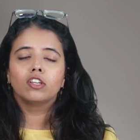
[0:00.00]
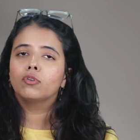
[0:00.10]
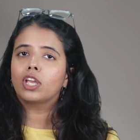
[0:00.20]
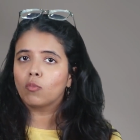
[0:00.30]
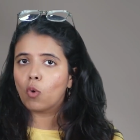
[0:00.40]

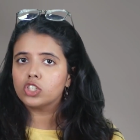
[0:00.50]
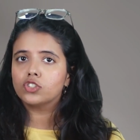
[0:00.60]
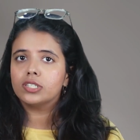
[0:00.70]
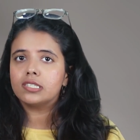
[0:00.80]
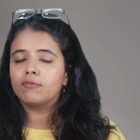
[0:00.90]
You can
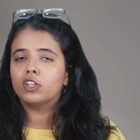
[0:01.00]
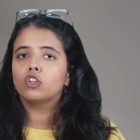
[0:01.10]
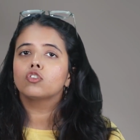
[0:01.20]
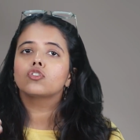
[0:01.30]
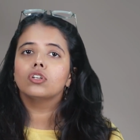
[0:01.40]
watch this
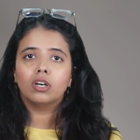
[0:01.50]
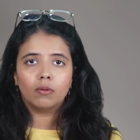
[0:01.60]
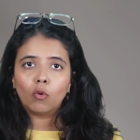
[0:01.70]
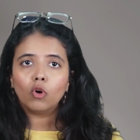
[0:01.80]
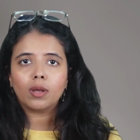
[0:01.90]
video to
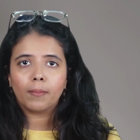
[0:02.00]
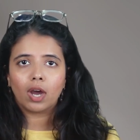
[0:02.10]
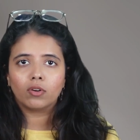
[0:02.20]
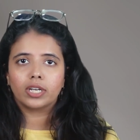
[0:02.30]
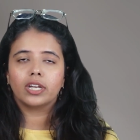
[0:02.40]
learn more
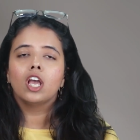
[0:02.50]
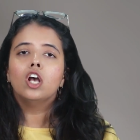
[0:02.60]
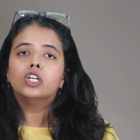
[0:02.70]
about it.